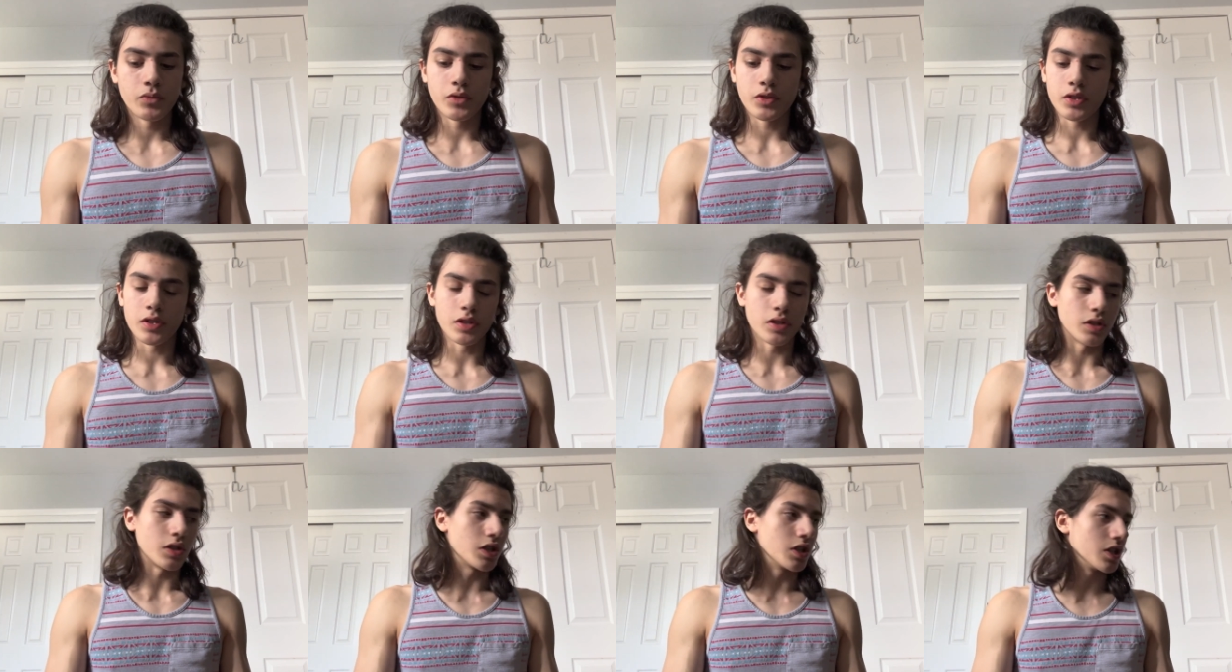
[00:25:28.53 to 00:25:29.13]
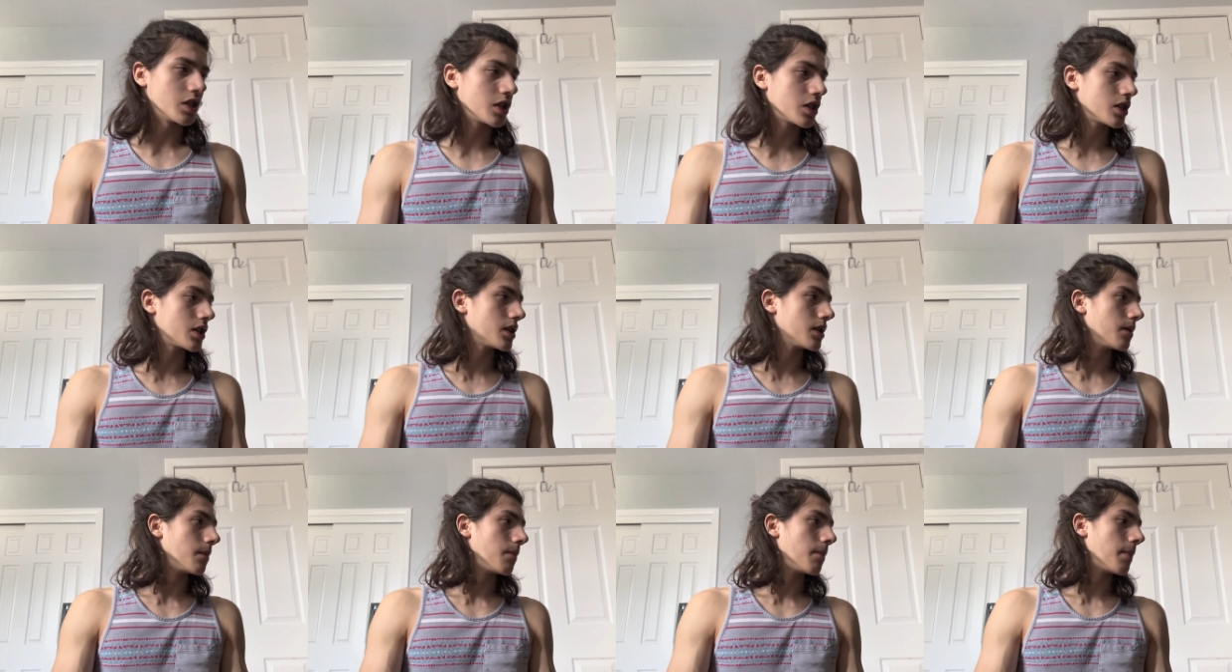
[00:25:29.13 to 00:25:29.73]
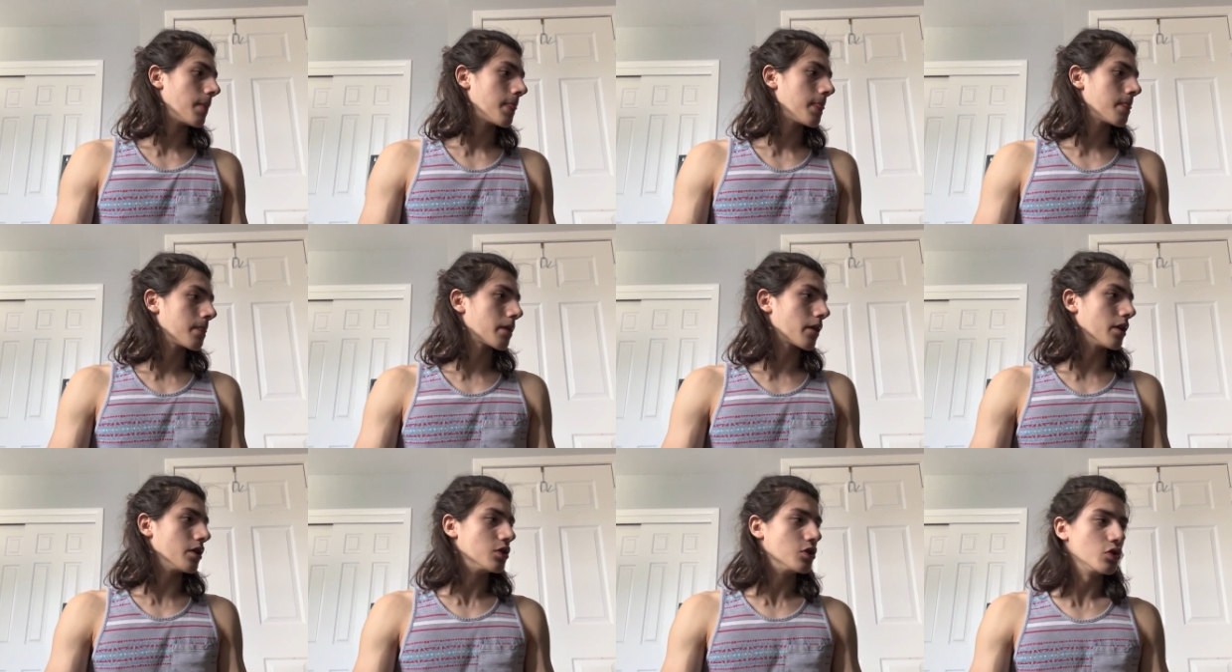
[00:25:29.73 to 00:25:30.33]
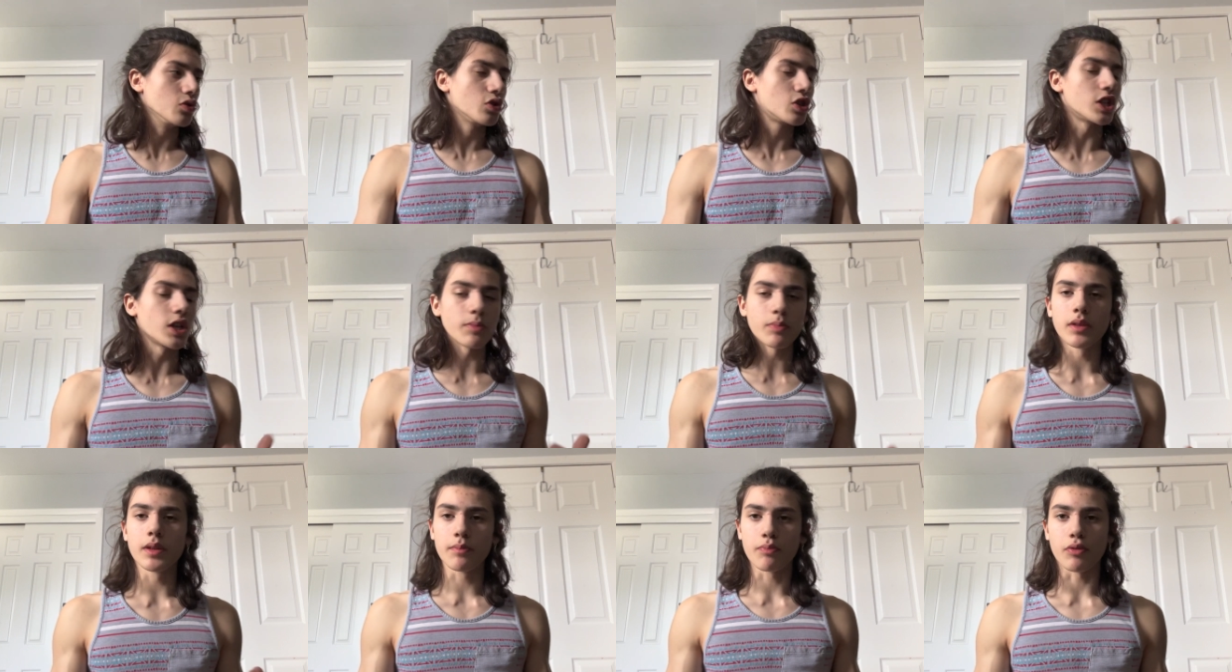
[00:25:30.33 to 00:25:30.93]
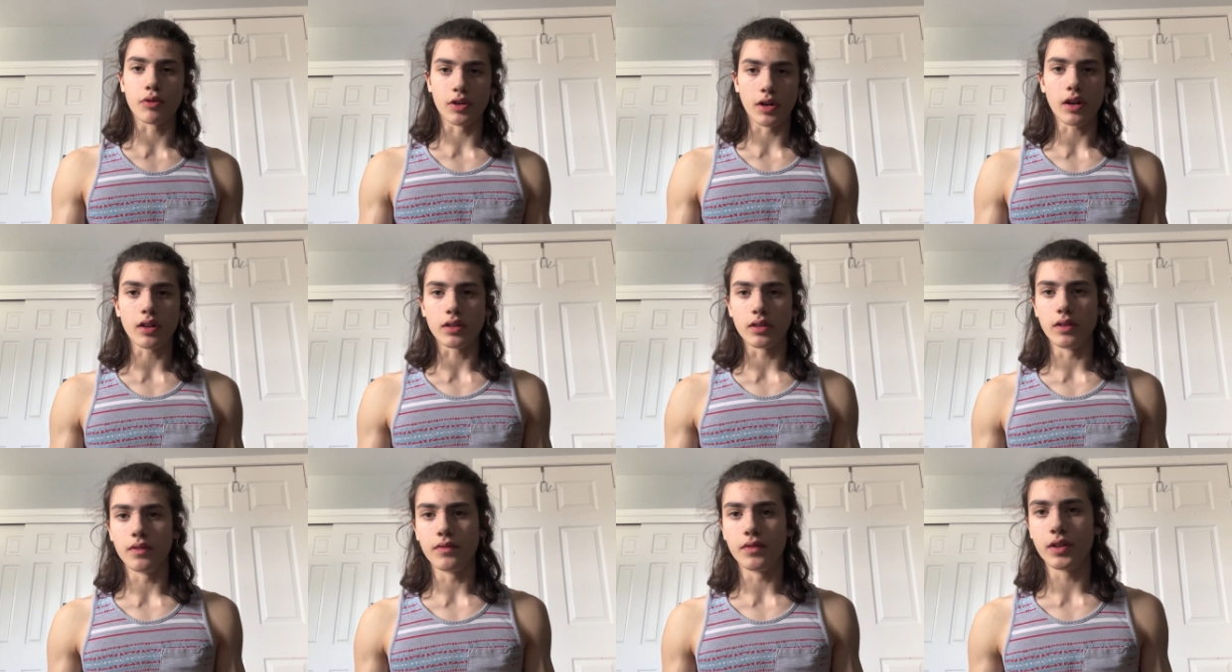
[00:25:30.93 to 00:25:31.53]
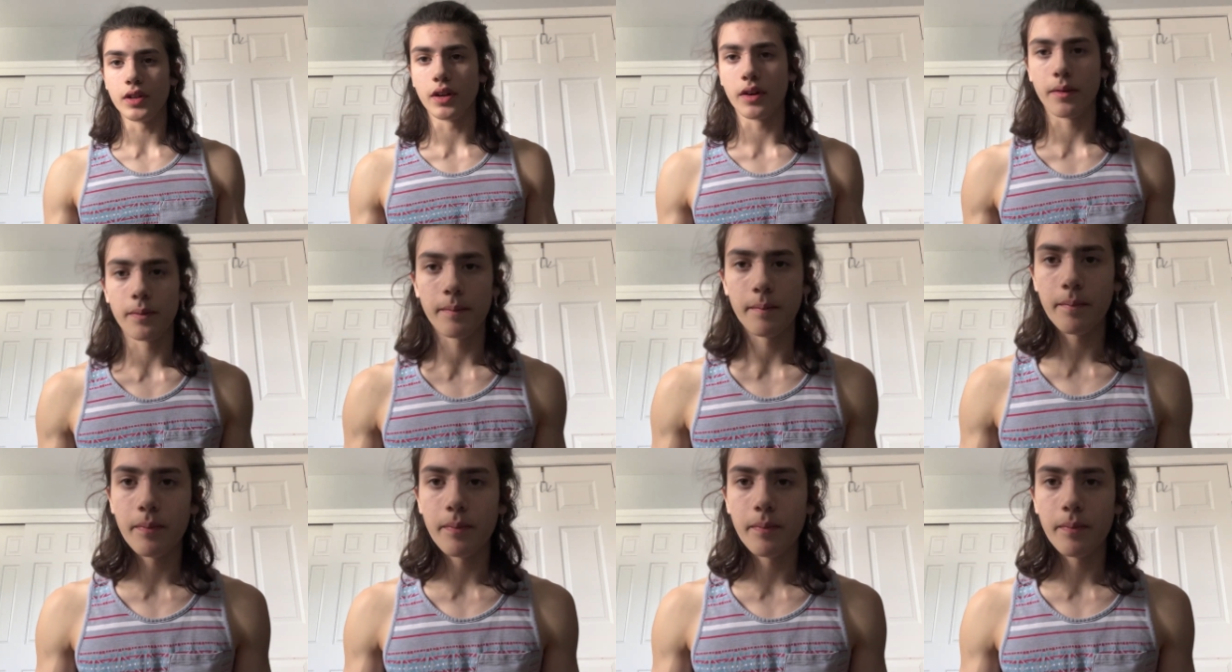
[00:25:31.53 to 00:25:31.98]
to just to do something productive, you know,